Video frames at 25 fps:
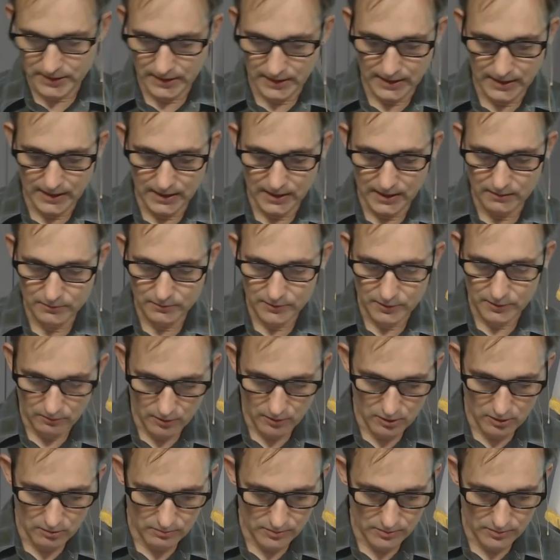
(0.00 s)
time, the
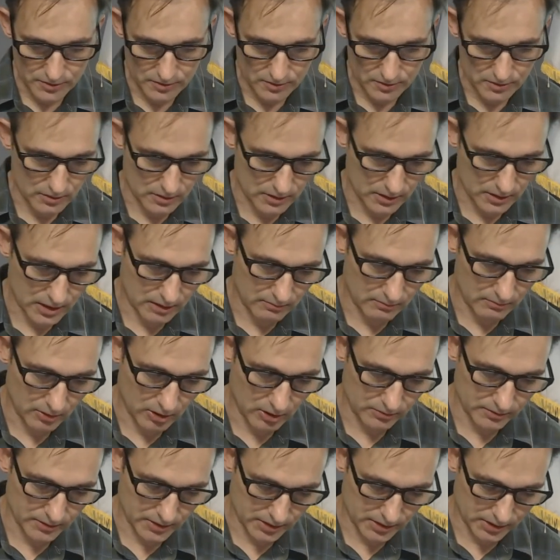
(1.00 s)
Romans are going to come
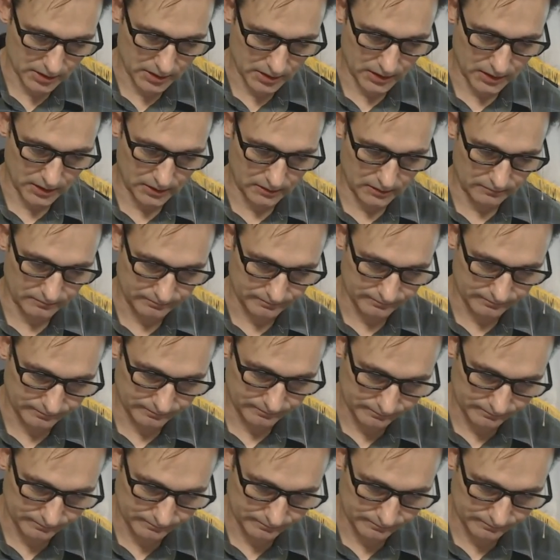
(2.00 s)
on the scene.